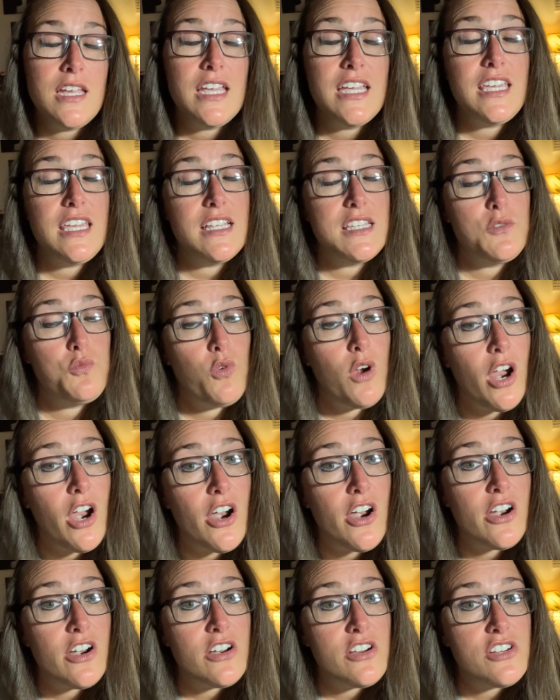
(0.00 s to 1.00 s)
Gets
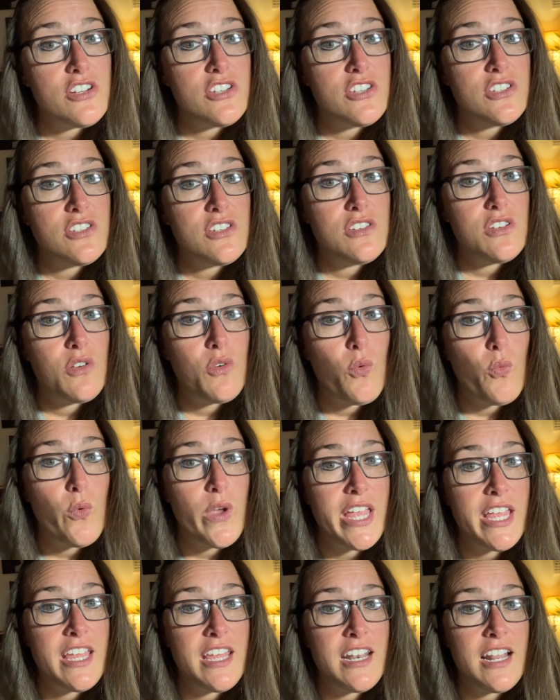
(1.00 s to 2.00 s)
worse
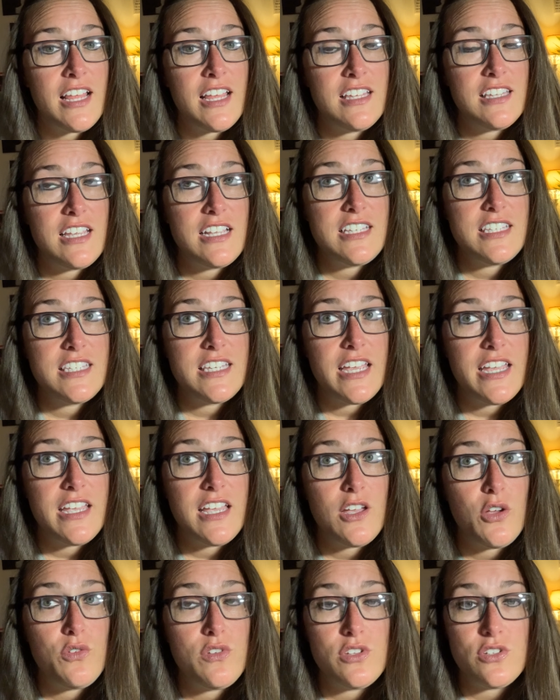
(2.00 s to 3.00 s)
when I, let's say,
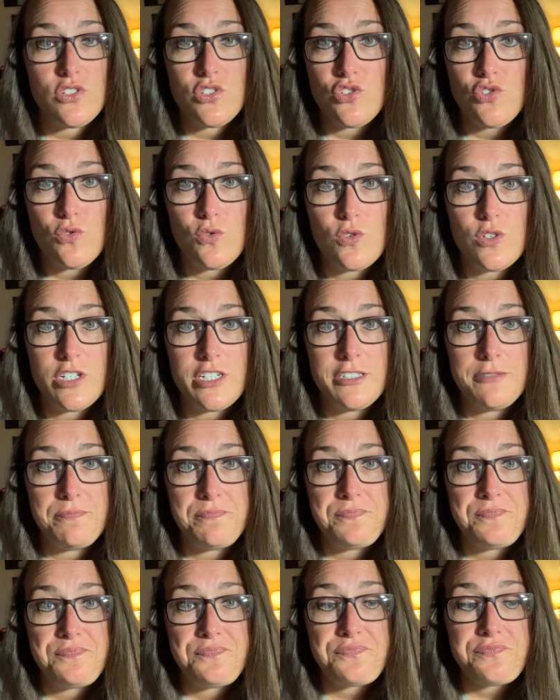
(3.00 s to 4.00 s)
go to the store
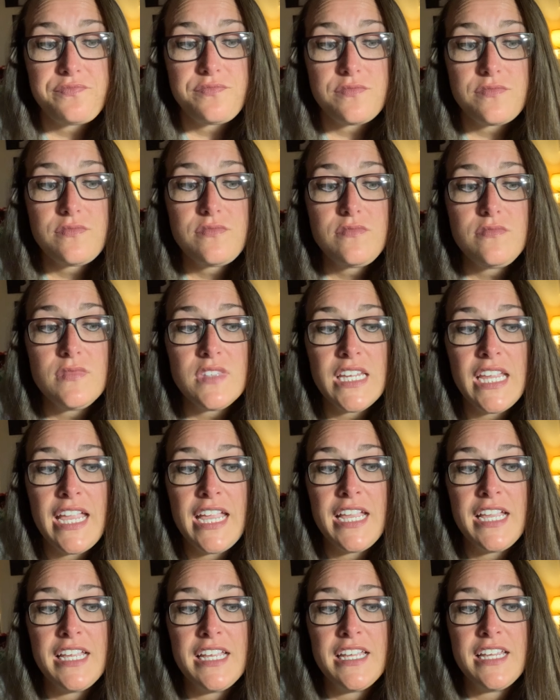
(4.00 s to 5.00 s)

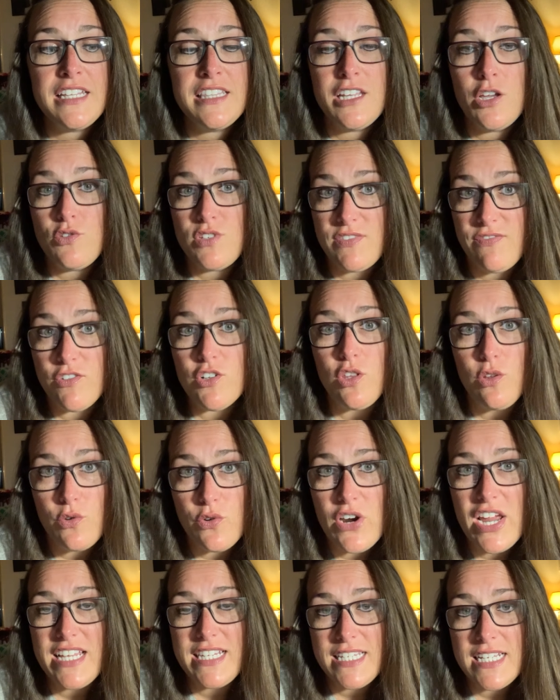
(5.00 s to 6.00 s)
and those
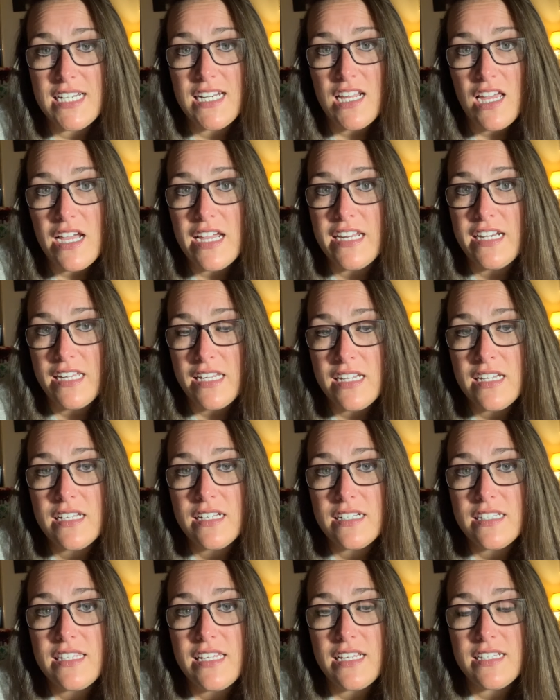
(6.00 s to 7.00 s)
fluorescent lighting,
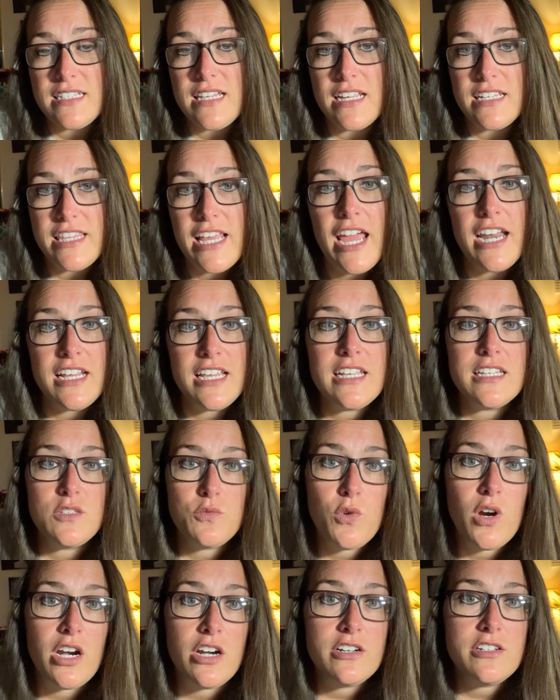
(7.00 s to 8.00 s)
things like that, it gets
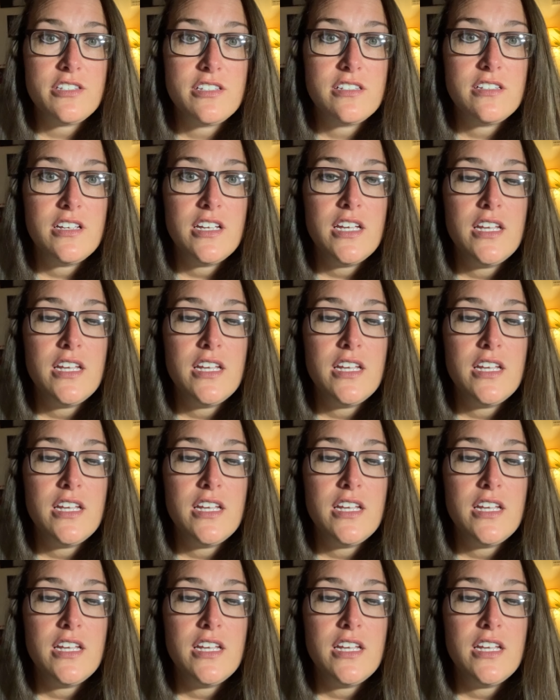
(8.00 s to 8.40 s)
worse.